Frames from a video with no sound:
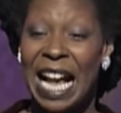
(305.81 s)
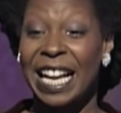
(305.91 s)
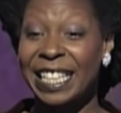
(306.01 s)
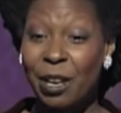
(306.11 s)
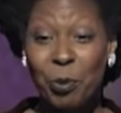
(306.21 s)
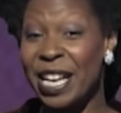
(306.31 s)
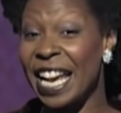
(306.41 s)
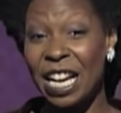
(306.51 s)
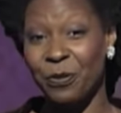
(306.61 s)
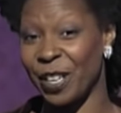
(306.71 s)
And we
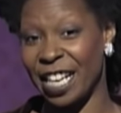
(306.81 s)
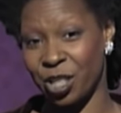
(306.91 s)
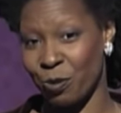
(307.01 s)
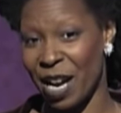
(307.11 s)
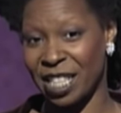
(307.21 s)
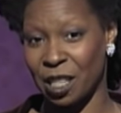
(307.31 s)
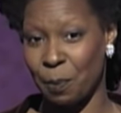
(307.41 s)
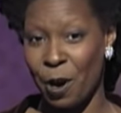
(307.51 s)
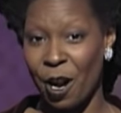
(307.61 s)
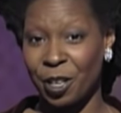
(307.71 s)
can't forget Jurassic
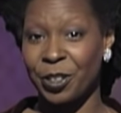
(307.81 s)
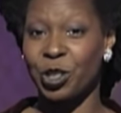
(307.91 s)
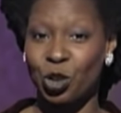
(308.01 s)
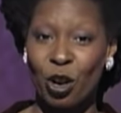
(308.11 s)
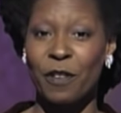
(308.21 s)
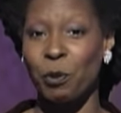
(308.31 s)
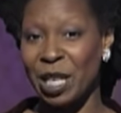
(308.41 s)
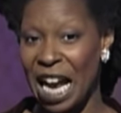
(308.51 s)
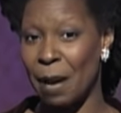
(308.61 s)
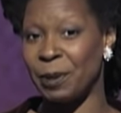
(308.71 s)
Park, the story of what
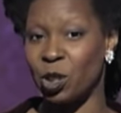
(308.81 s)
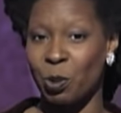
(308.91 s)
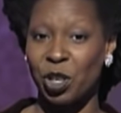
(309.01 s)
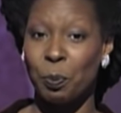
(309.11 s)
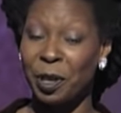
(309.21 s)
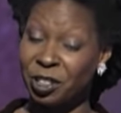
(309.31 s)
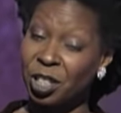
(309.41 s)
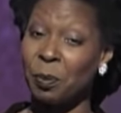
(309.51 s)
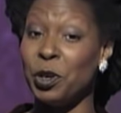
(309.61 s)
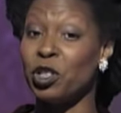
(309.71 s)
happens when you build
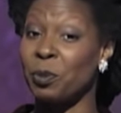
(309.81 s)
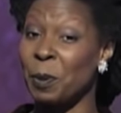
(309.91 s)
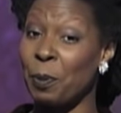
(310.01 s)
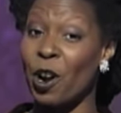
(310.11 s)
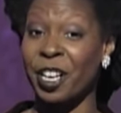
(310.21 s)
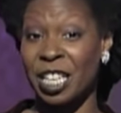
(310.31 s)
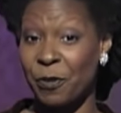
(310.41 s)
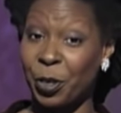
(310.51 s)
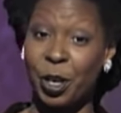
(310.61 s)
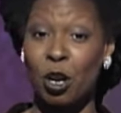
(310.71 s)
an amusement park and
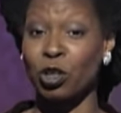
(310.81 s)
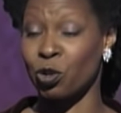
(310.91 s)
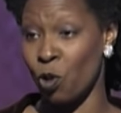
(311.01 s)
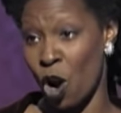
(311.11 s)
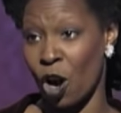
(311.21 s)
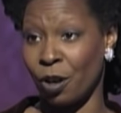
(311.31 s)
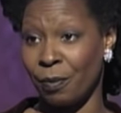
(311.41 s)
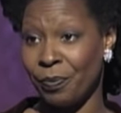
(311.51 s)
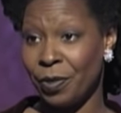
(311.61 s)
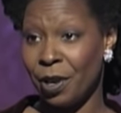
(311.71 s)
everything goes wrong.
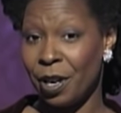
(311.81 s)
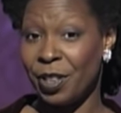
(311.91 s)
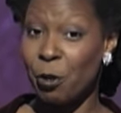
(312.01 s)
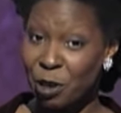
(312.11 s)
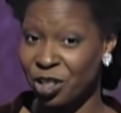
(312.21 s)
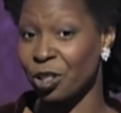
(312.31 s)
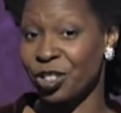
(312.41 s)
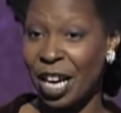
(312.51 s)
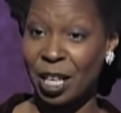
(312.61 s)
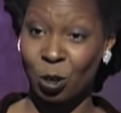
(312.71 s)
The original
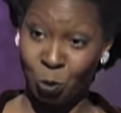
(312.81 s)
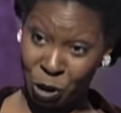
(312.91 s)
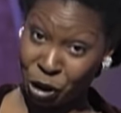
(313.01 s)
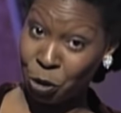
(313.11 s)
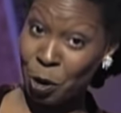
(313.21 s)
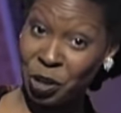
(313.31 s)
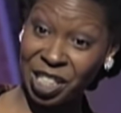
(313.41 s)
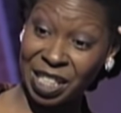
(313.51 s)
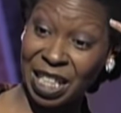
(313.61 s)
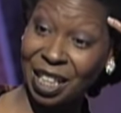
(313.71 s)
title was Euro
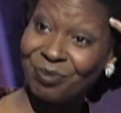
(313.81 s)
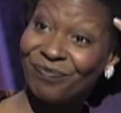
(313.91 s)
Disney.